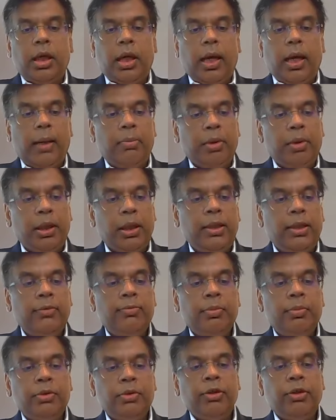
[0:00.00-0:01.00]
I believe
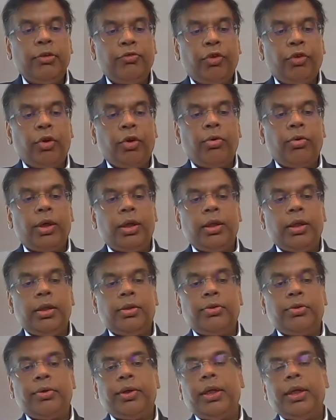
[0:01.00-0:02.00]
moving forward
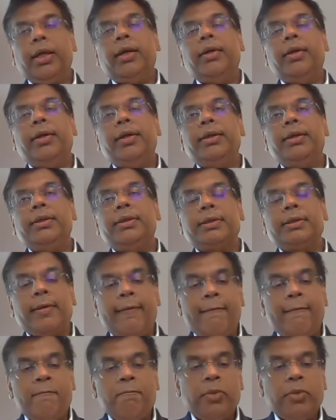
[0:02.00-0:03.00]
in three areas
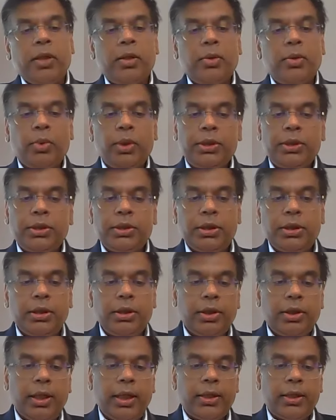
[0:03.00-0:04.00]
in which
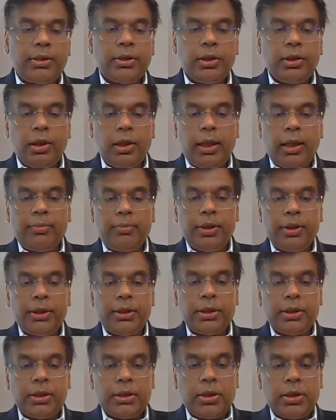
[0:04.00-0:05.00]
international
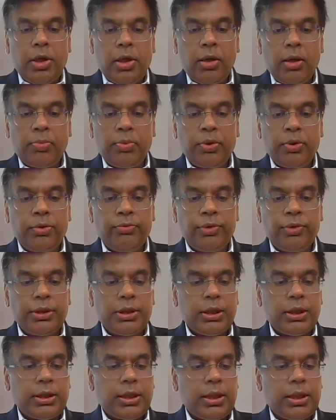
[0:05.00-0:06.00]
collaboration has long proven
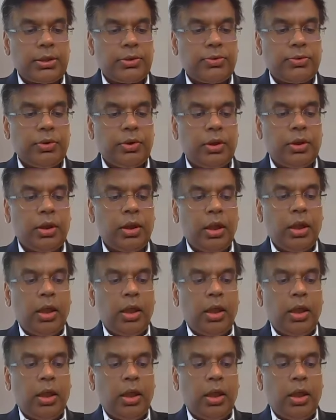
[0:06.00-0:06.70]
successful